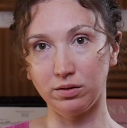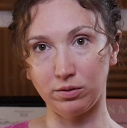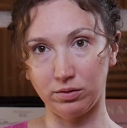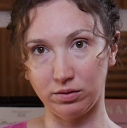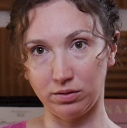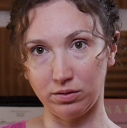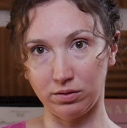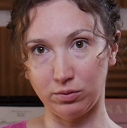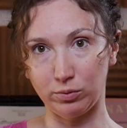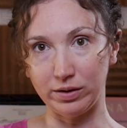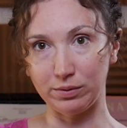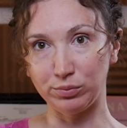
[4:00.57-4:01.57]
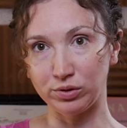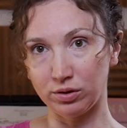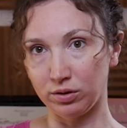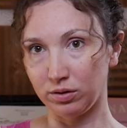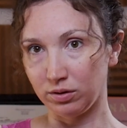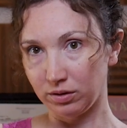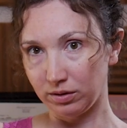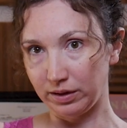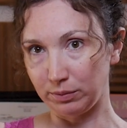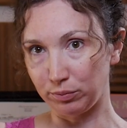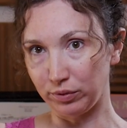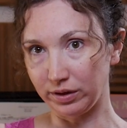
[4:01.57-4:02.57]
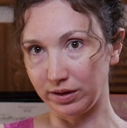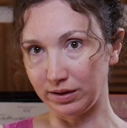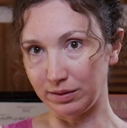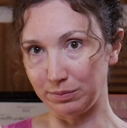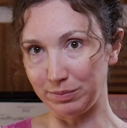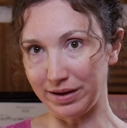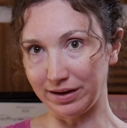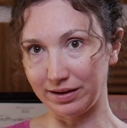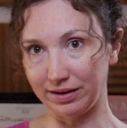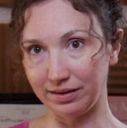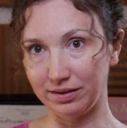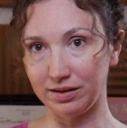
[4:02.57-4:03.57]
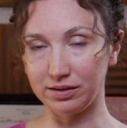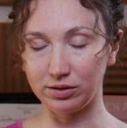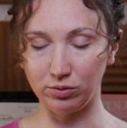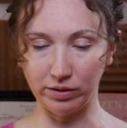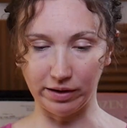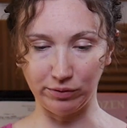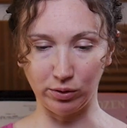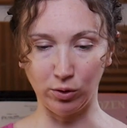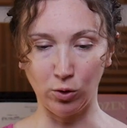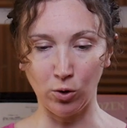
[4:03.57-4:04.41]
the, the ribs, like bringing it back like this. You know, have the